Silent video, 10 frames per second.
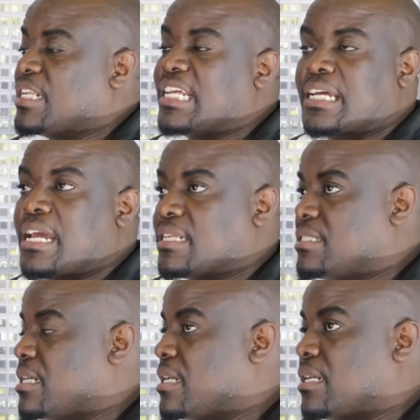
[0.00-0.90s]
the
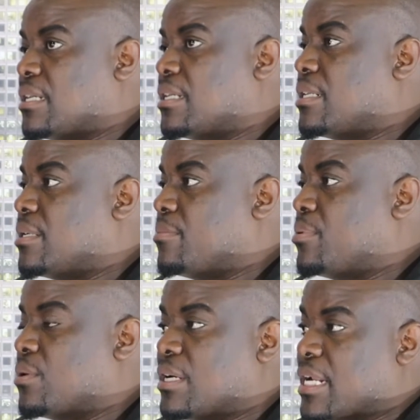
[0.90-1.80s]
CAT
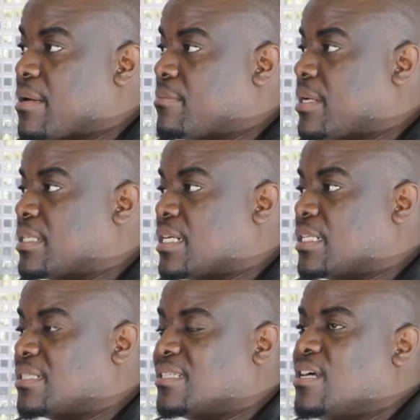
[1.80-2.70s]
program
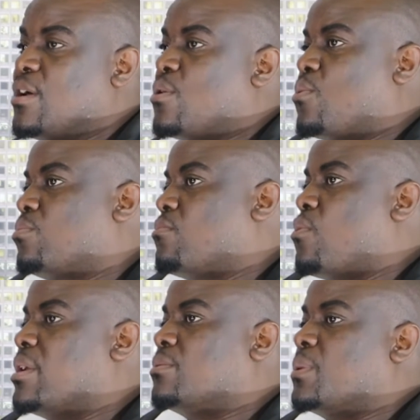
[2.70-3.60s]
again.
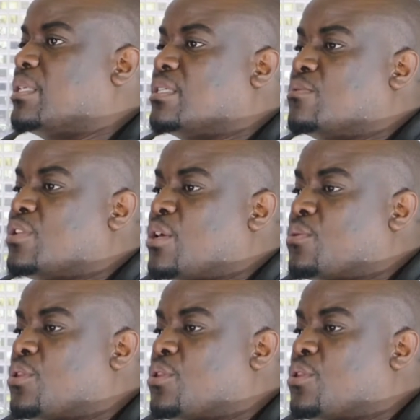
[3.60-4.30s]
When the